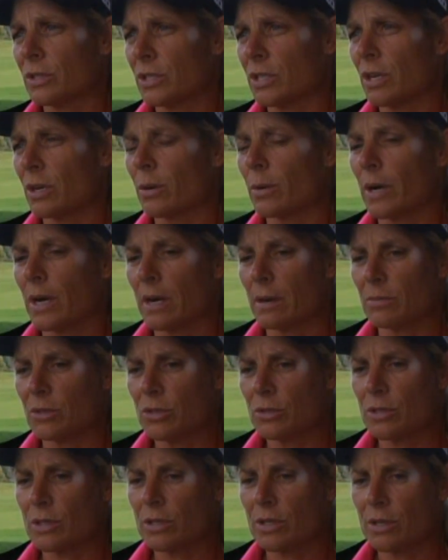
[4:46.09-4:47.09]
So um,
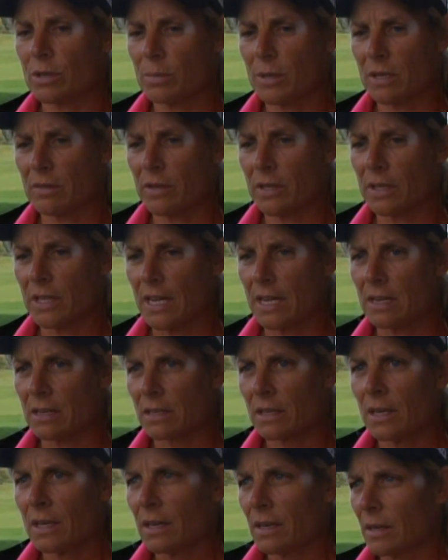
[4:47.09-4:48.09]
she was a little bit of a late,
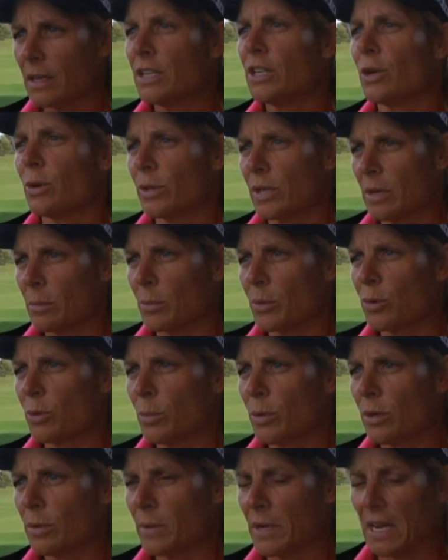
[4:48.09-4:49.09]
you know, late
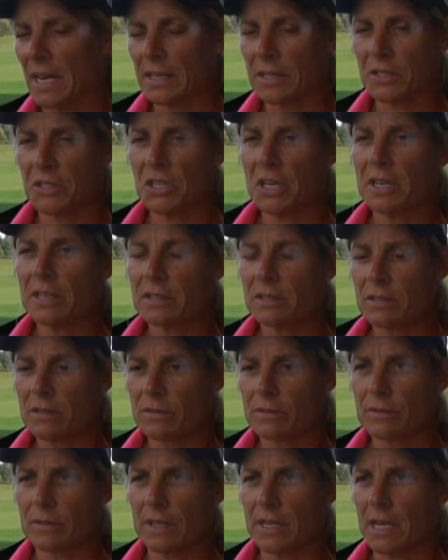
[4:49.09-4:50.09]
bloomer, but has tons
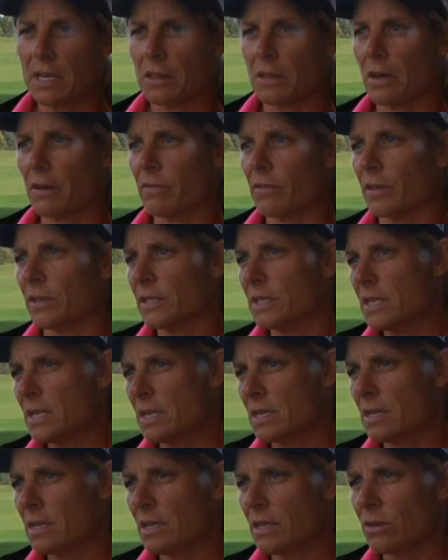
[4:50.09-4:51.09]
of length off the tee.